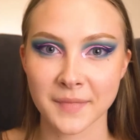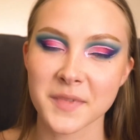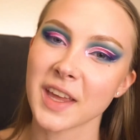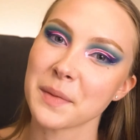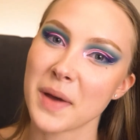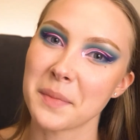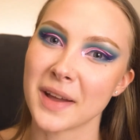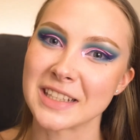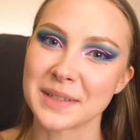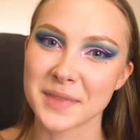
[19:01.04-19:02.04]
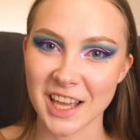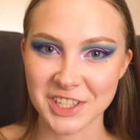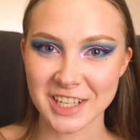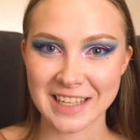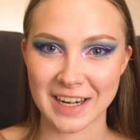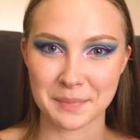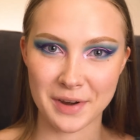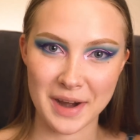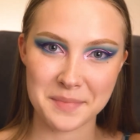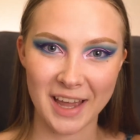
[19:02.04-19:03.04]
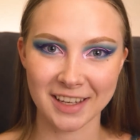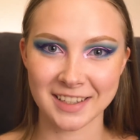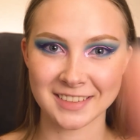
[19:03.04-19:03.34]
I'm gonna pop on some lashes and I'll be right back.